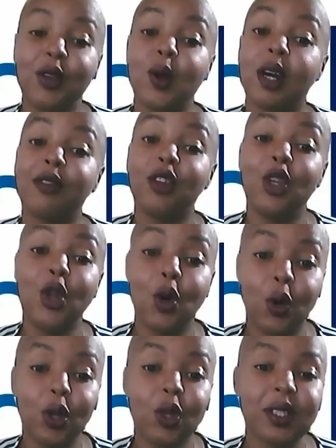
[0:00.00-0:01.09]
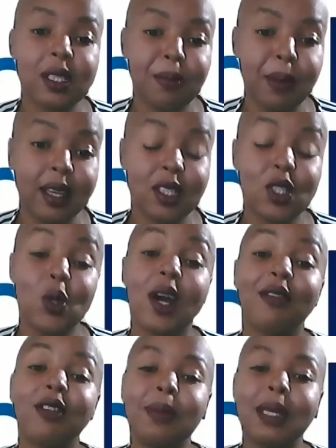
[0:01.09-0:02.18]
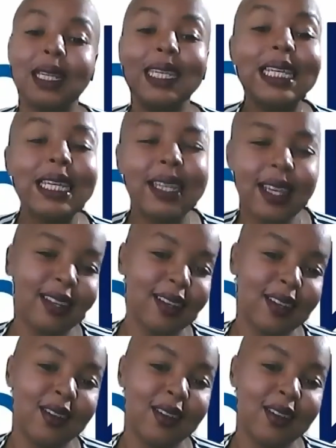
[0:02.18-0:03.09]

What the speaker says: you have to know your space, you have to be learned.